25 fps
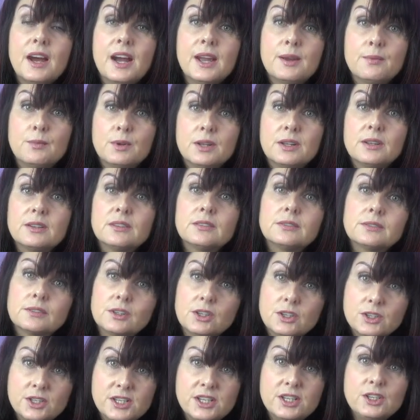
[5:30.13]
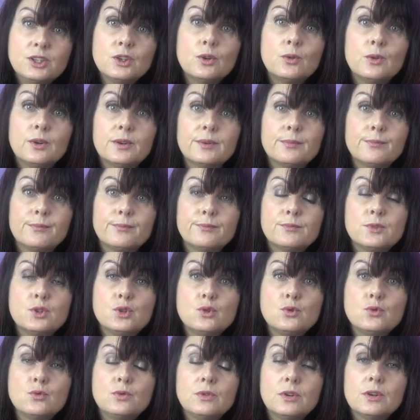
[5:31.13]
I will continue
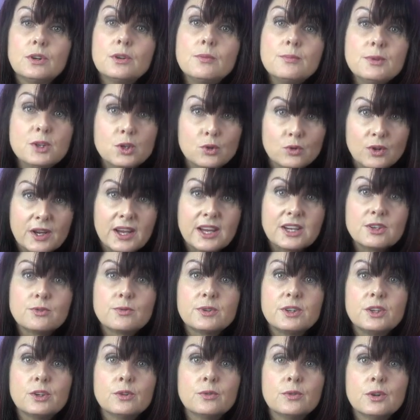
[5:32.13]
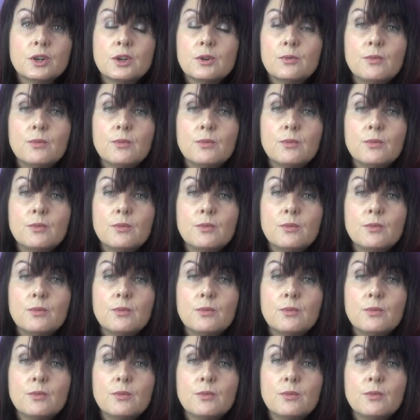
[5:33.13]
to communicate with you.